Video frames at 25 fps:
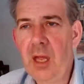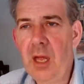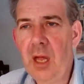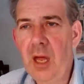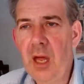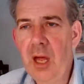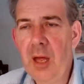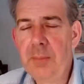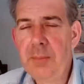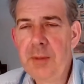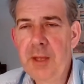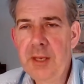
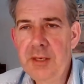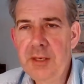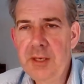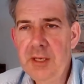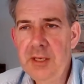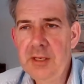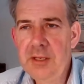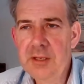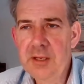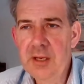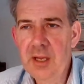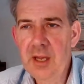They
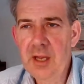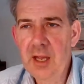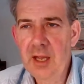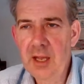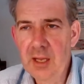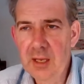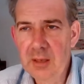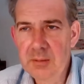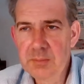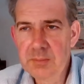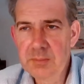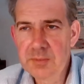need
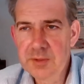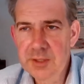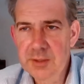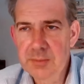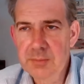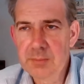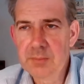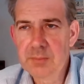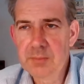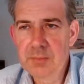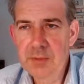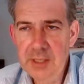
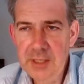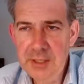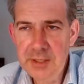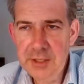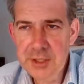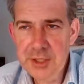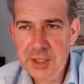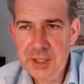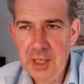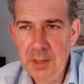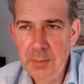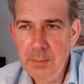some
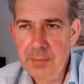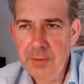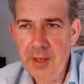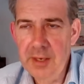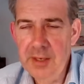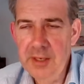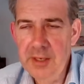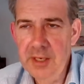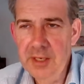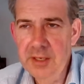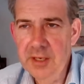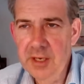leadership. They
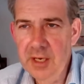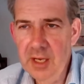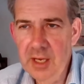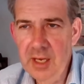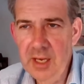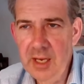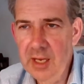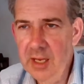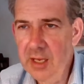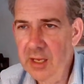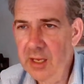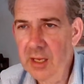need a
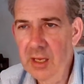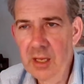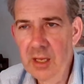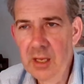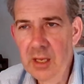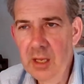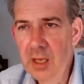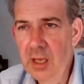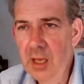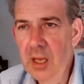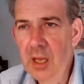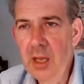clear
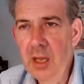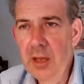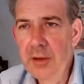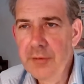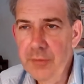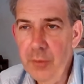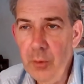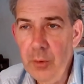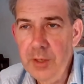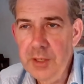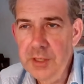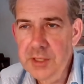
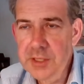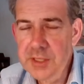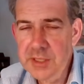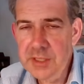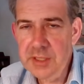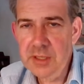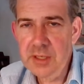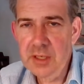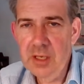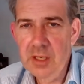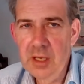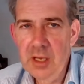voice,
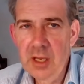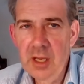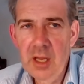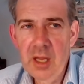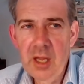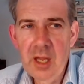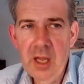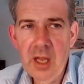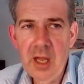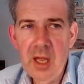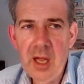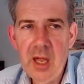
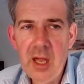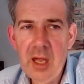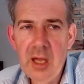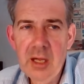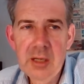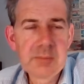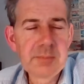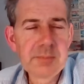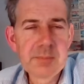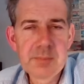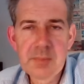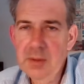
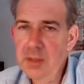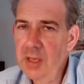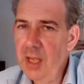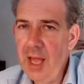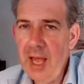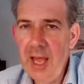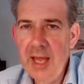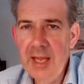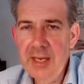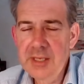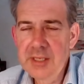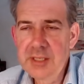
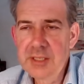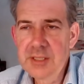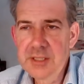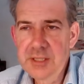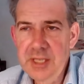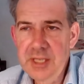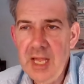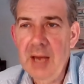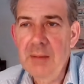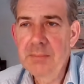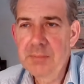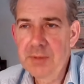
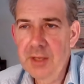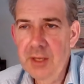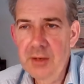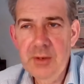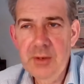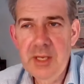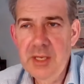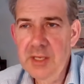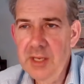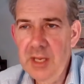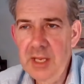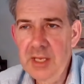it's
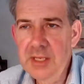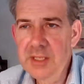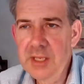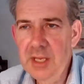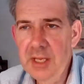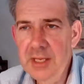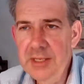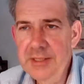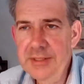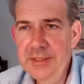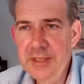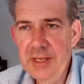
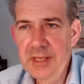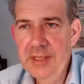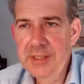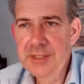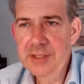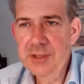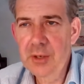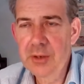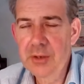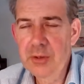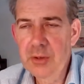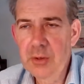
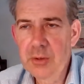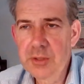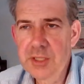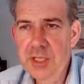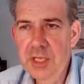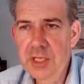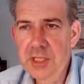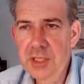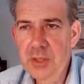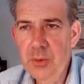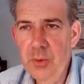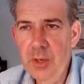not a good
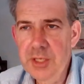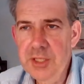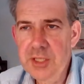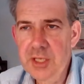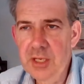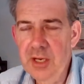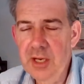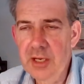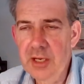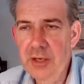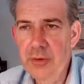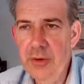situation.
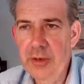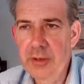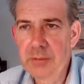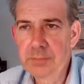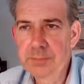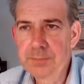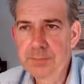I agree.